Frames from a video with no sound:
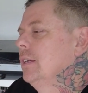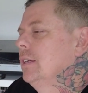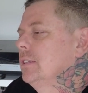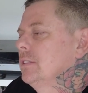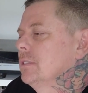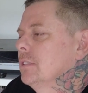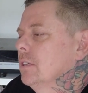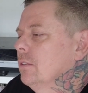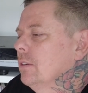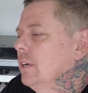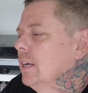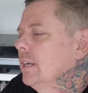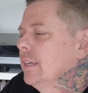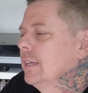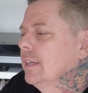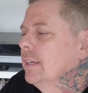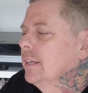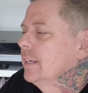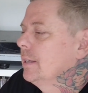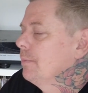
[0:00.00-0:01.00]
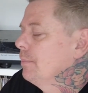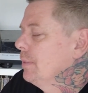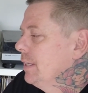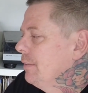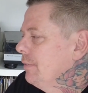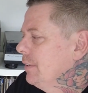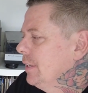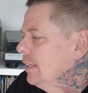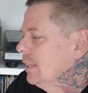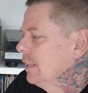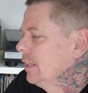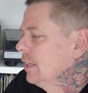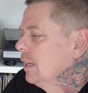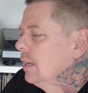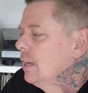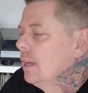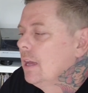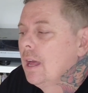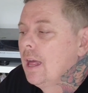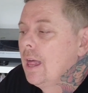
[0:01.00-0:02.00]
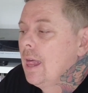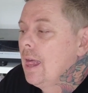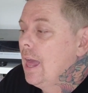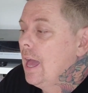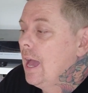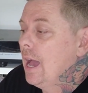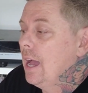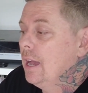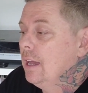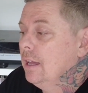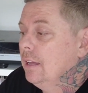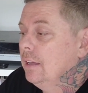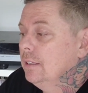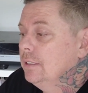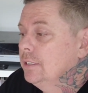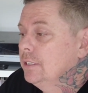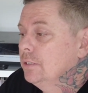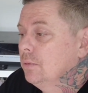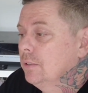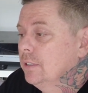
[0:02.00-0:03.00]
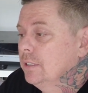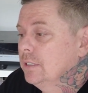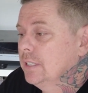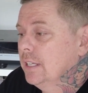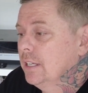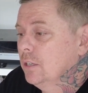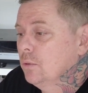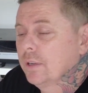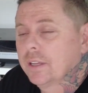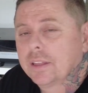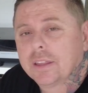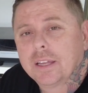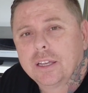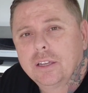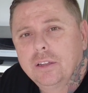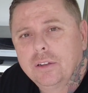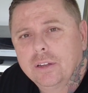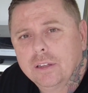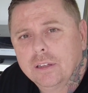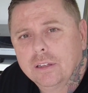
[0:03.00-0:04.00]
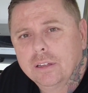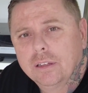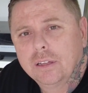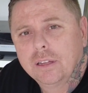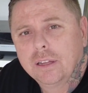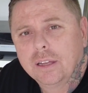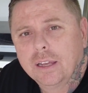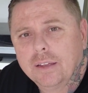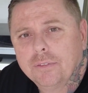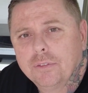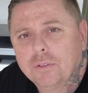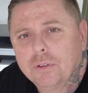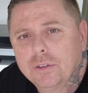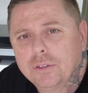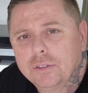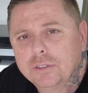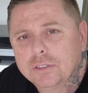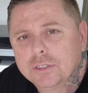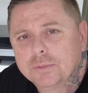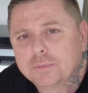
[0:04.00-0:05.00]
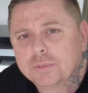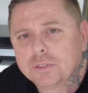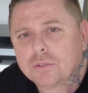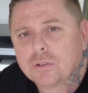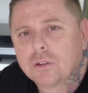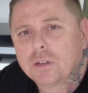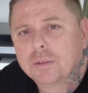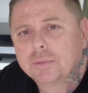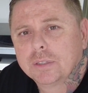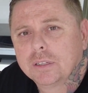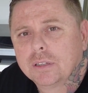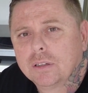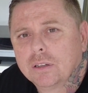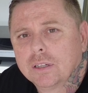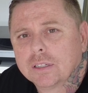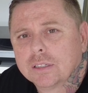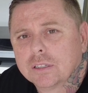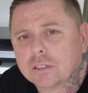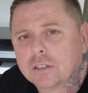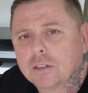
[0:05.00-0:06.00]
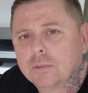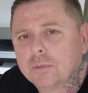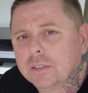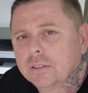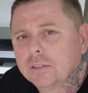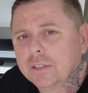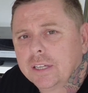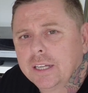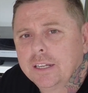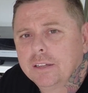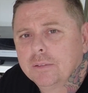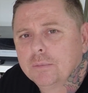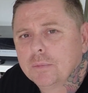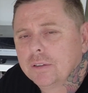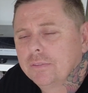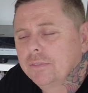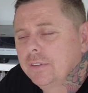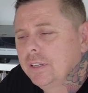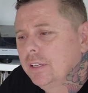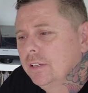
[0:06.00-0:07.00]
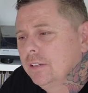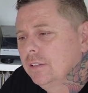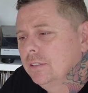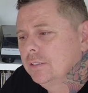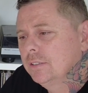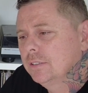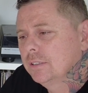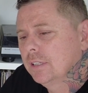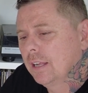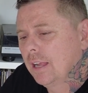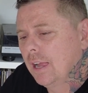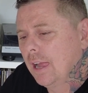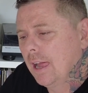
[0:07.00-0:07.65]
So yeah, I ended up leaving. I just wanted to say a quick thank you to everyone who's subscribed and liked and commented on any of my videos.